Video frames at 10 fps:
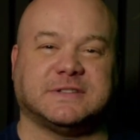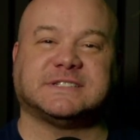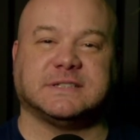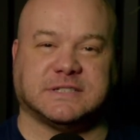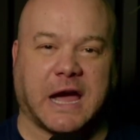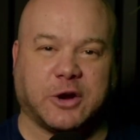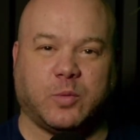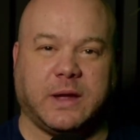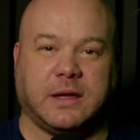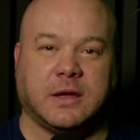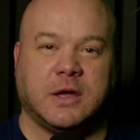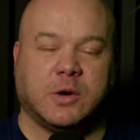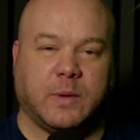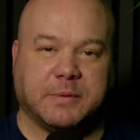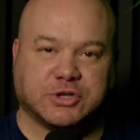this entire week,
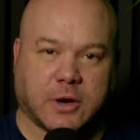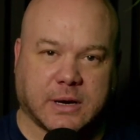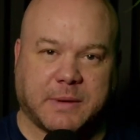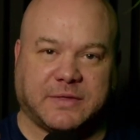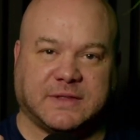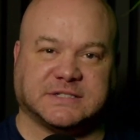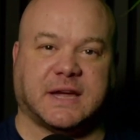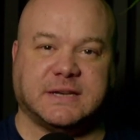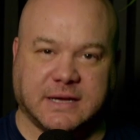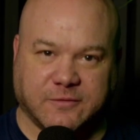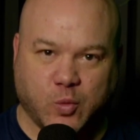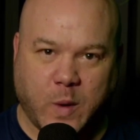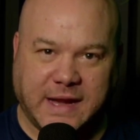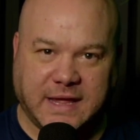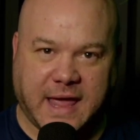we've been talking about this idea of
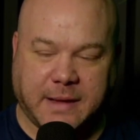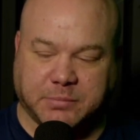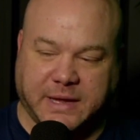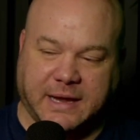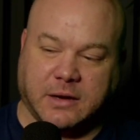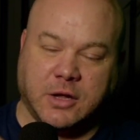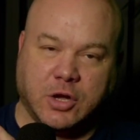winning game plan.